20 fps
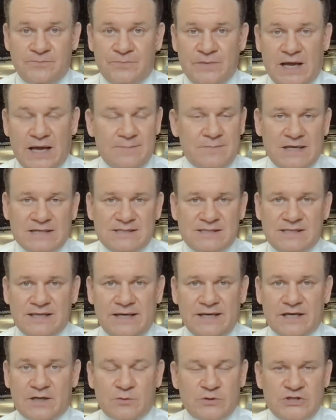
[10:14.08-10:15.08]
I must say
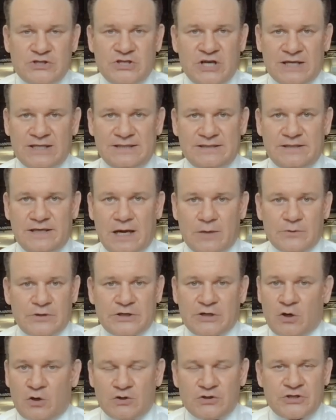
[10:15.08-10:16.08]
that Christianity, our
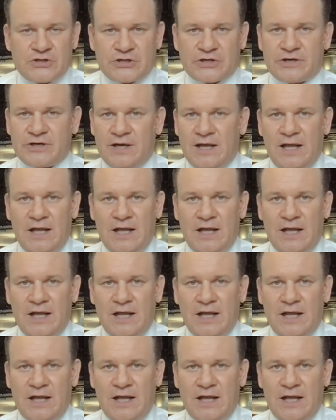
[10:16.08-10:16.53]
culture,